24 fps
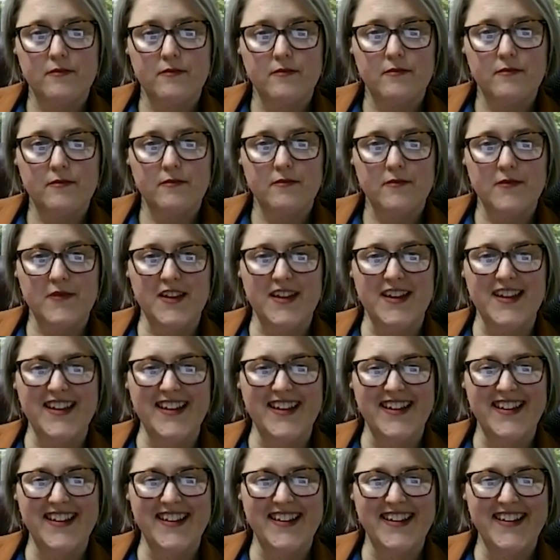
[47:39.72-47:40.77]

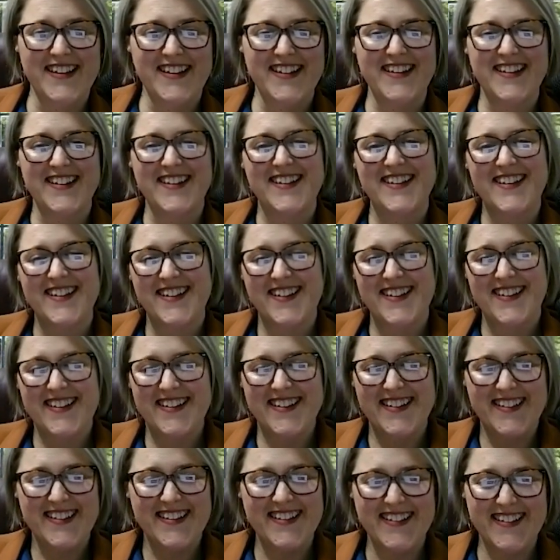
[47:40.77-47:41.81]

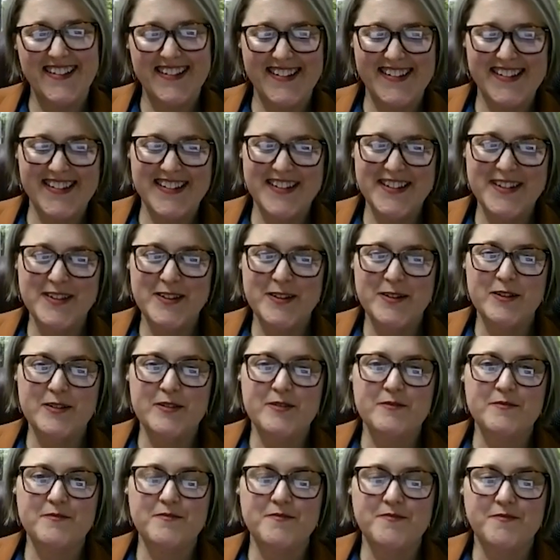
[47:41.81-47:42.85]

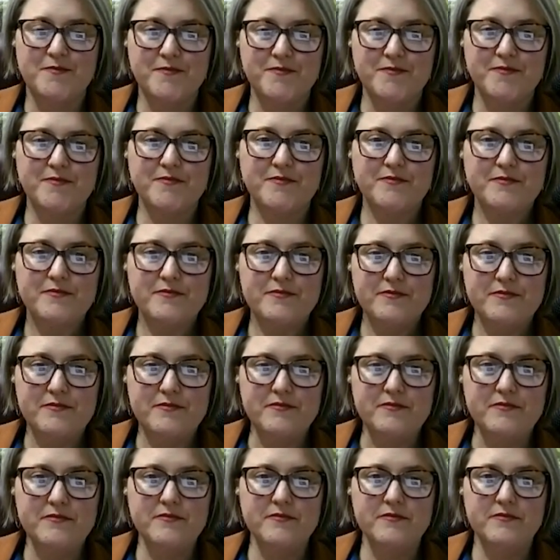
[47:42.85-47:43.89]

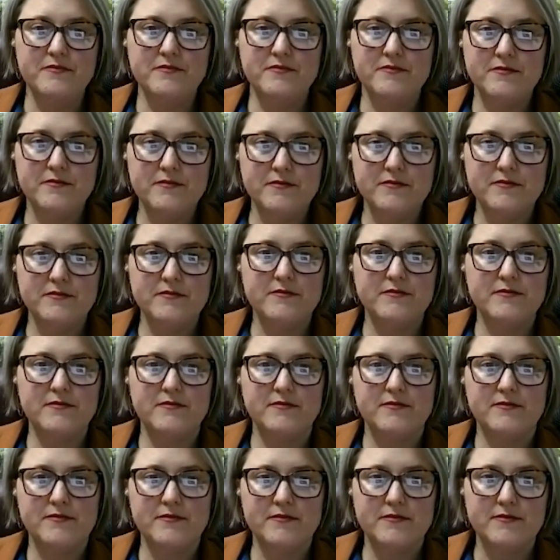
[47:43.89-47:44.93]

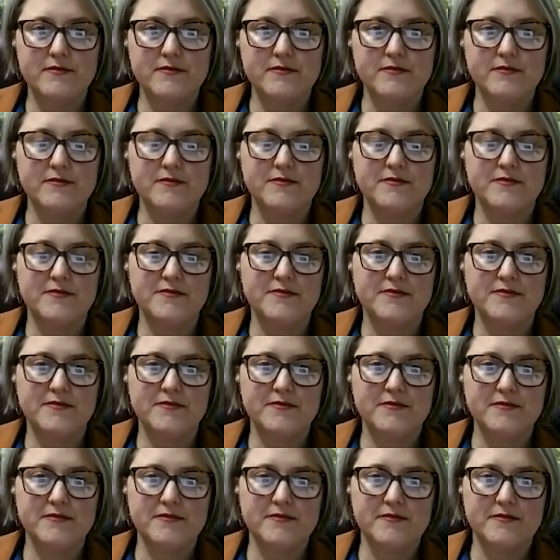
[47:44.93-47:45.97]

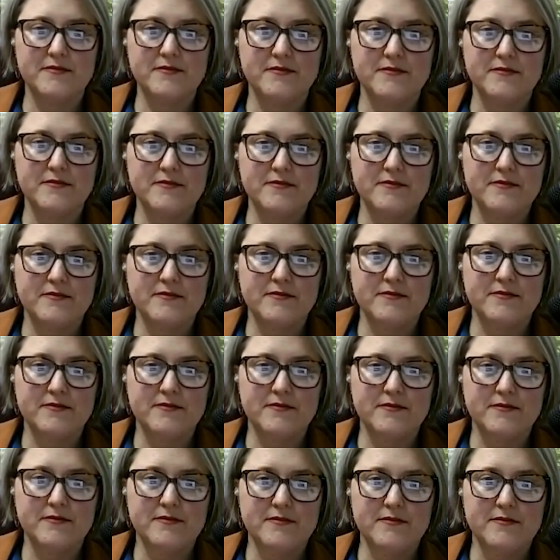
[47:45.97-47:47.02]

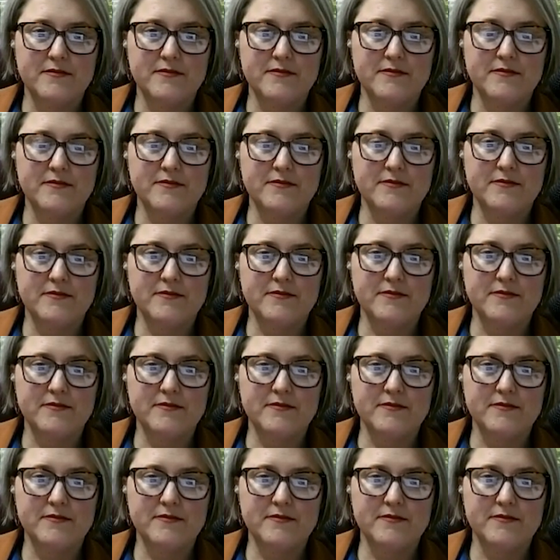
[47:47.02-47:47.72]
(not speaking)